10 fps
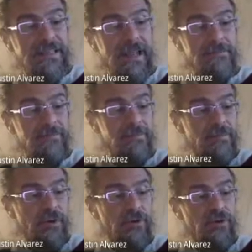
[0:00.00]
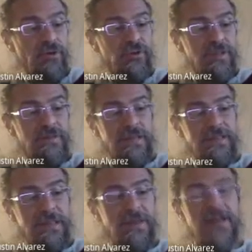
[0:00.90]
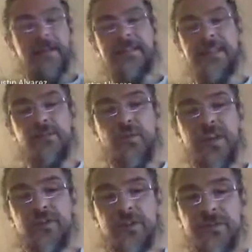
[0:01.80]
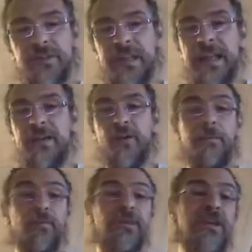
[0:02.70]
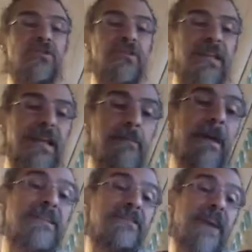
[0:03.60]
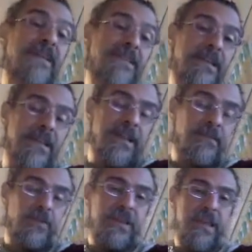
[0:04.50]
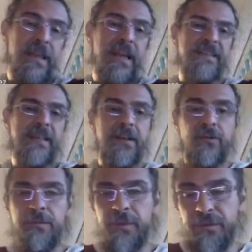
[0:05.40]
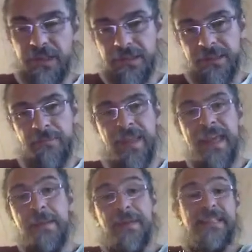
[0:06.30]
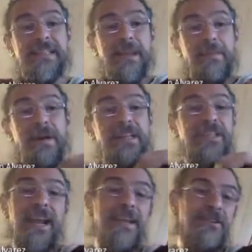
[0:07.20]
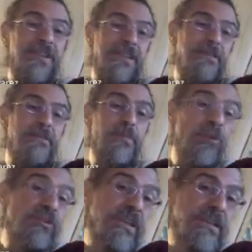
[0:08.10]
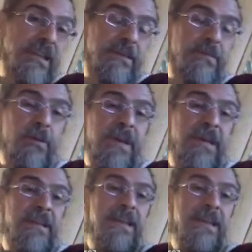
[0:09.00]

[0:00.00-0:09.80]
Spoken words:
can produce in several situations computation that are much faster than with the classical computers. But this is a very challenging project. At the moment,